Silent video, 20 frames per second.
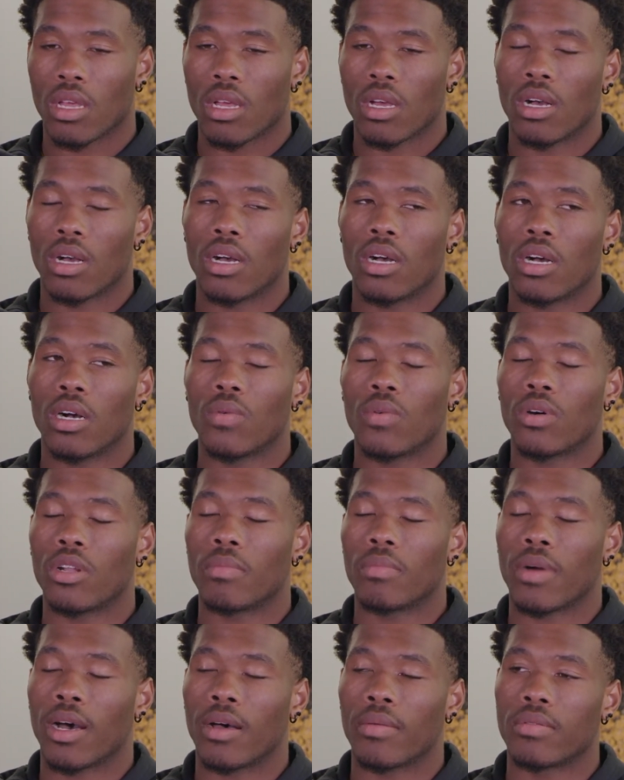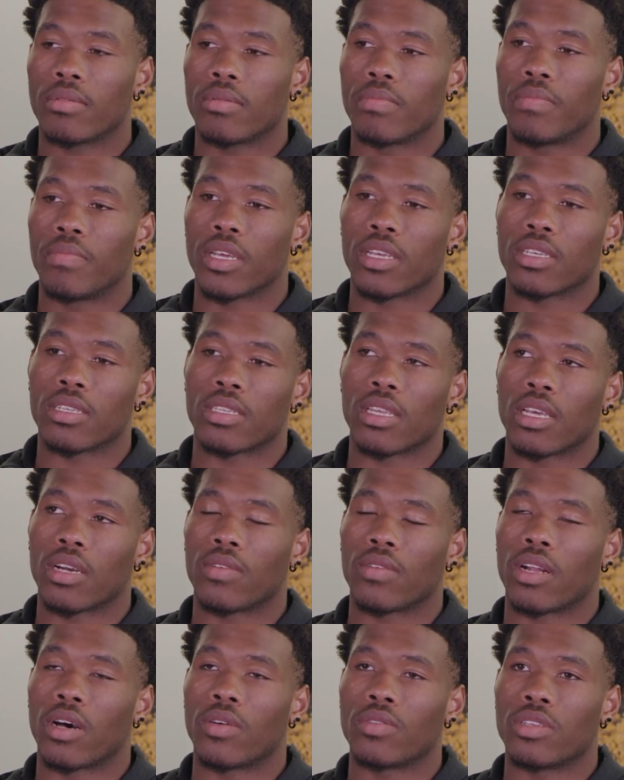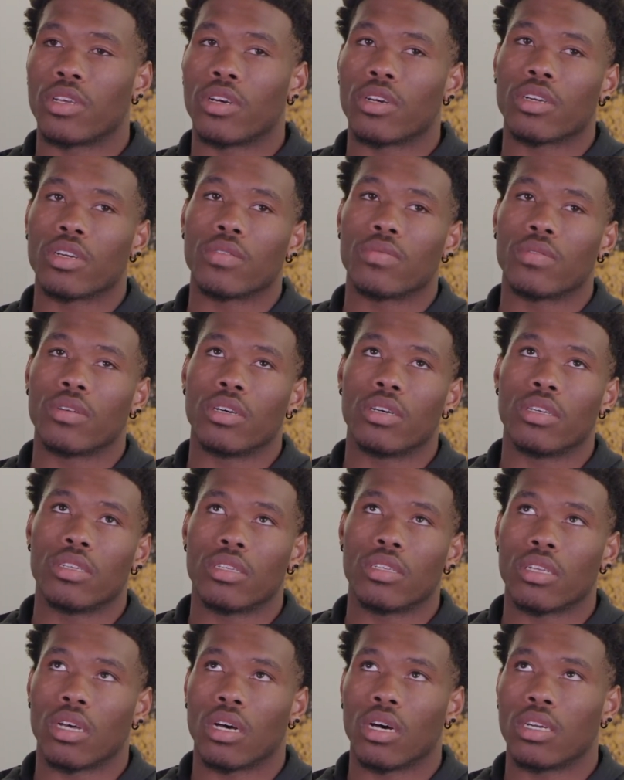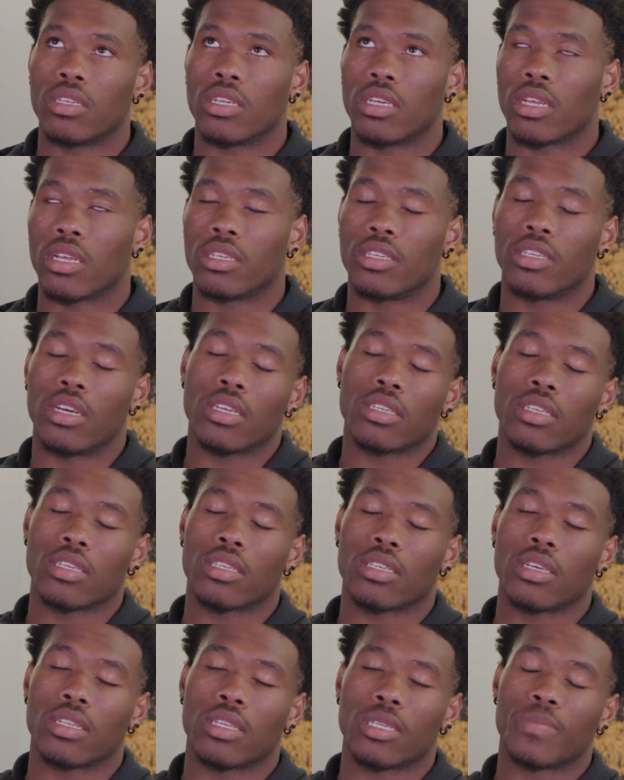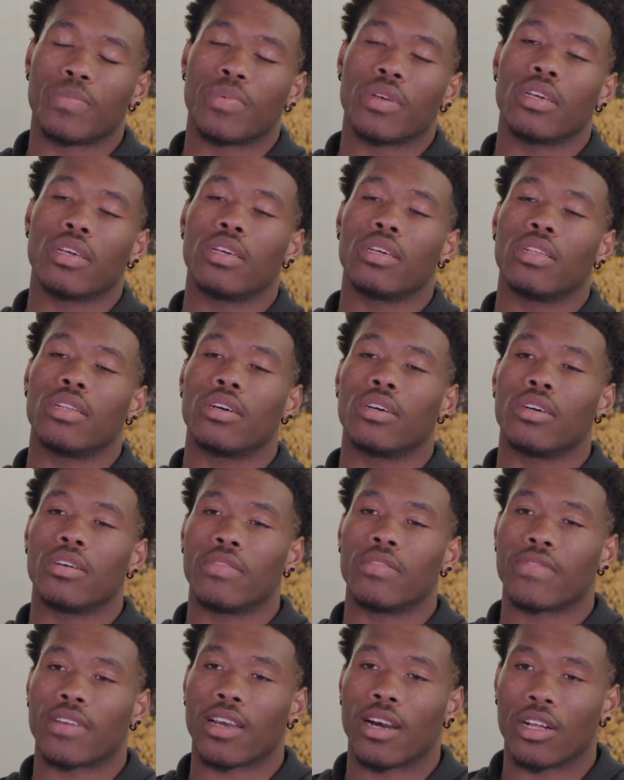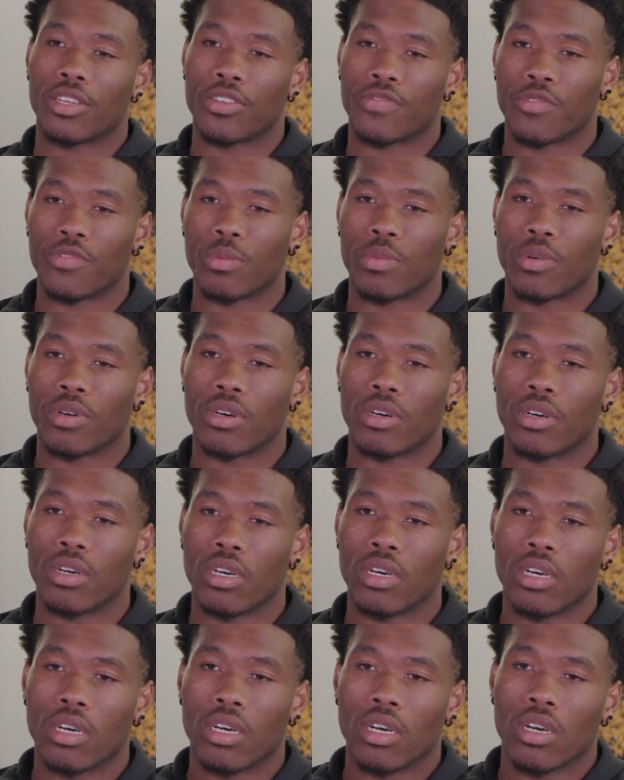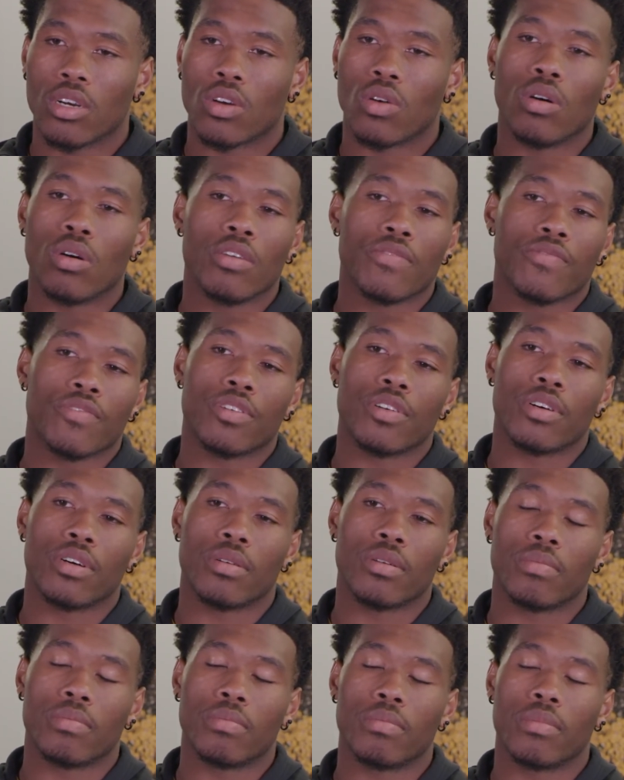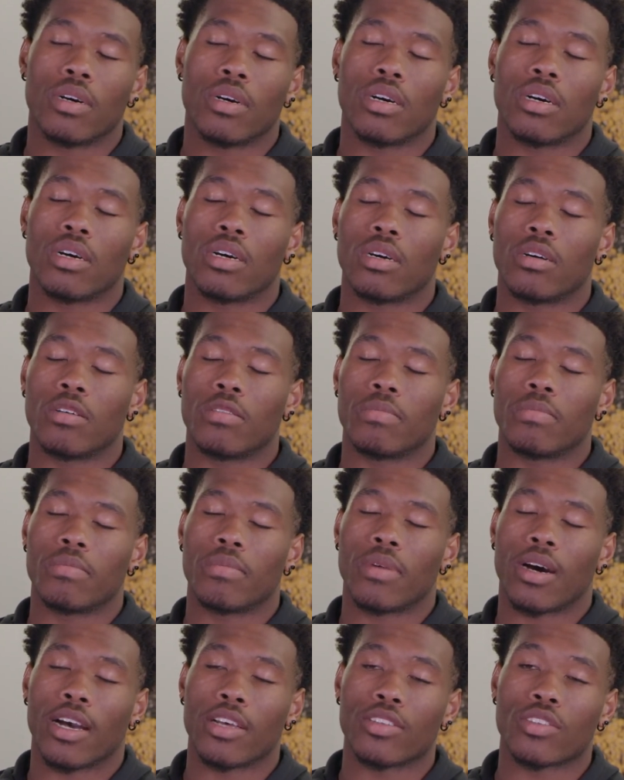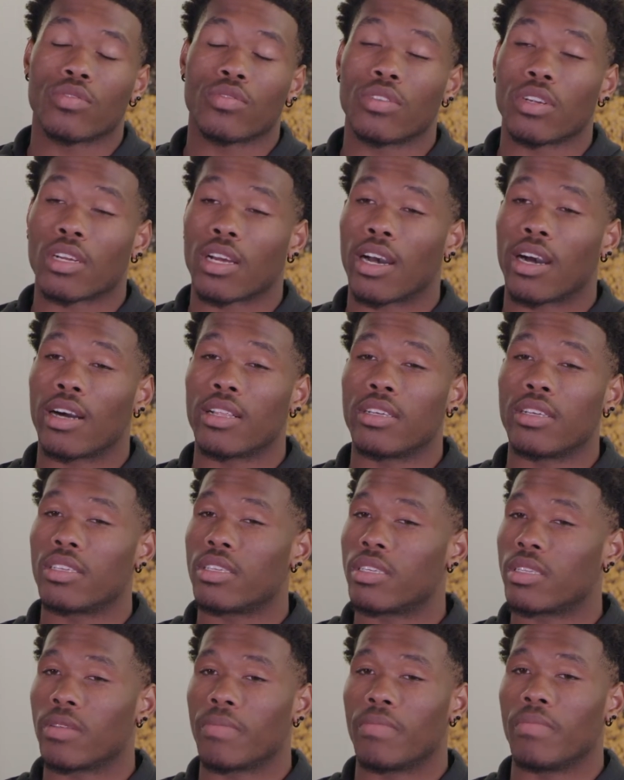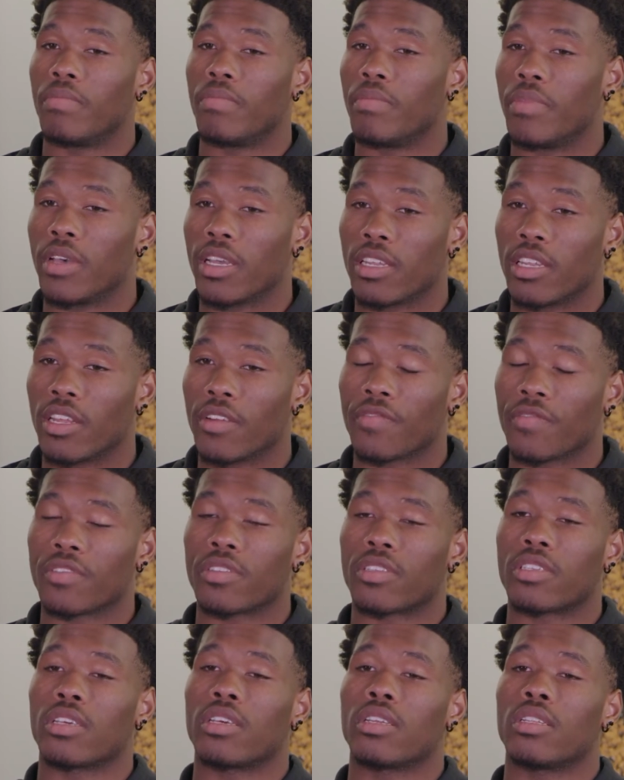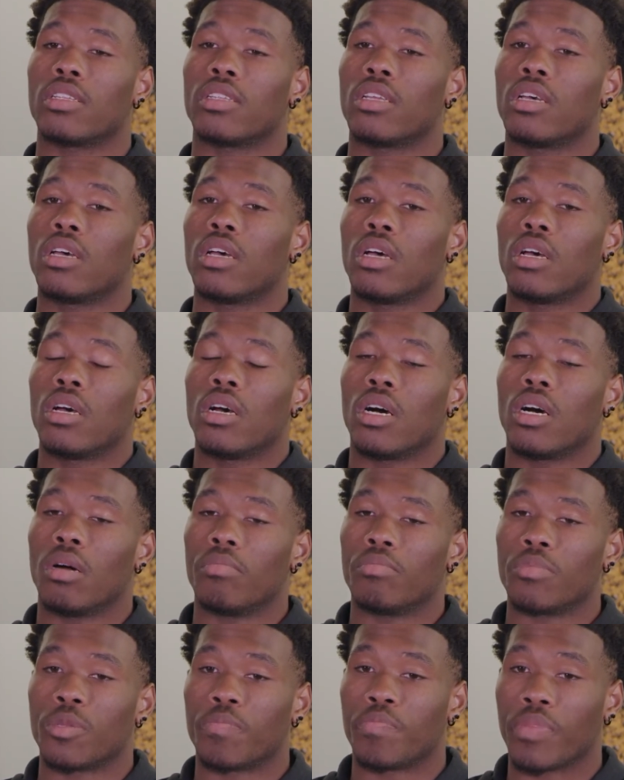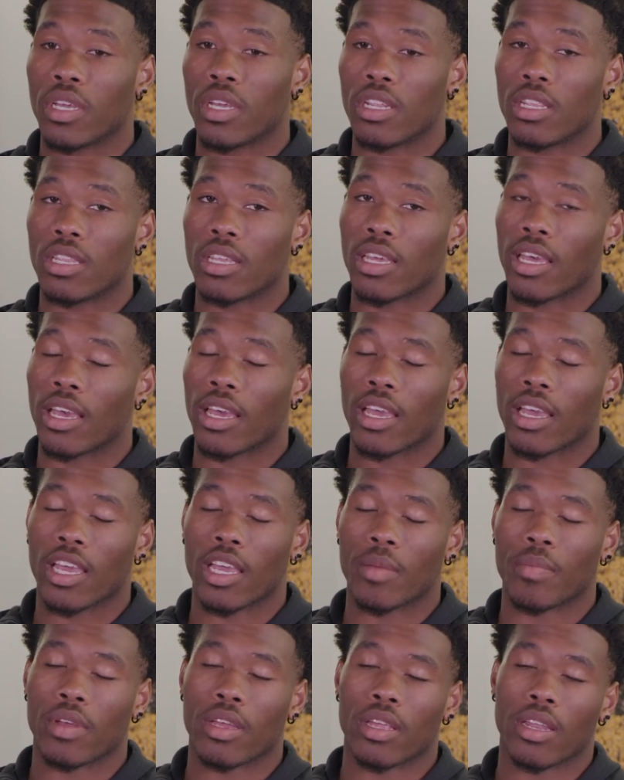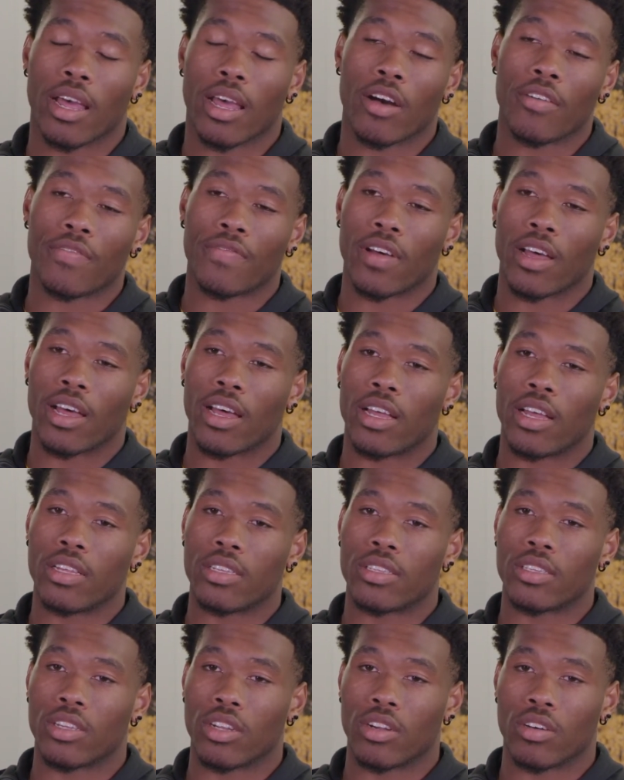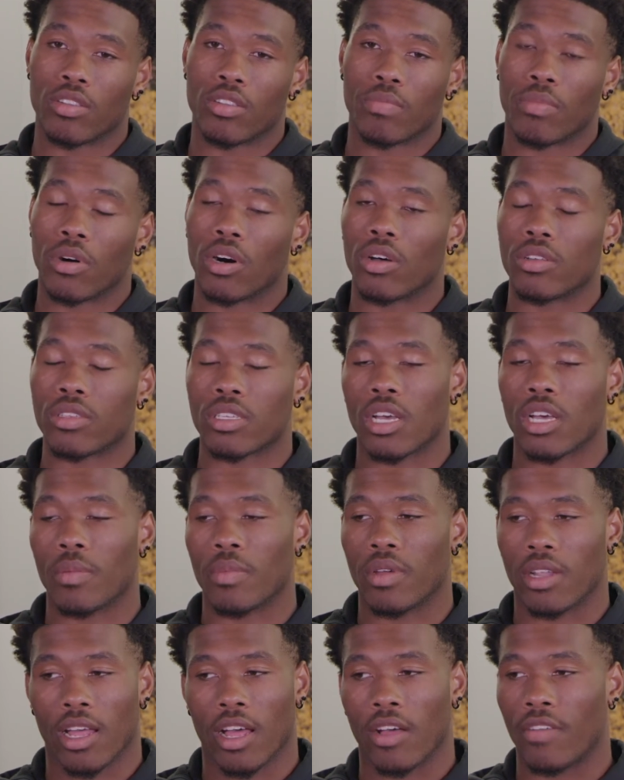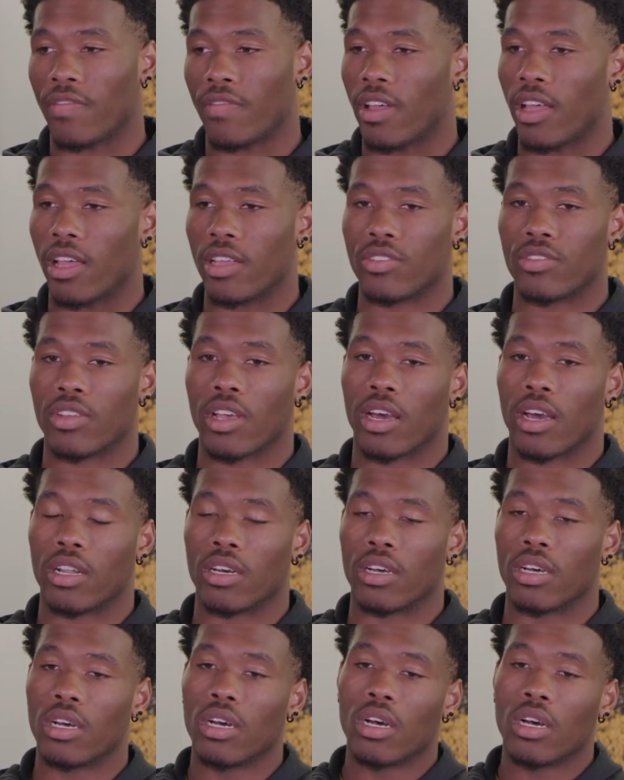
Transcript: One of my biggest things when I was younger was just adjusting to the speed of college football. Going from high school to college is the big difference in speed of the game and how fast, you know, the ball's coming, how fast you gotta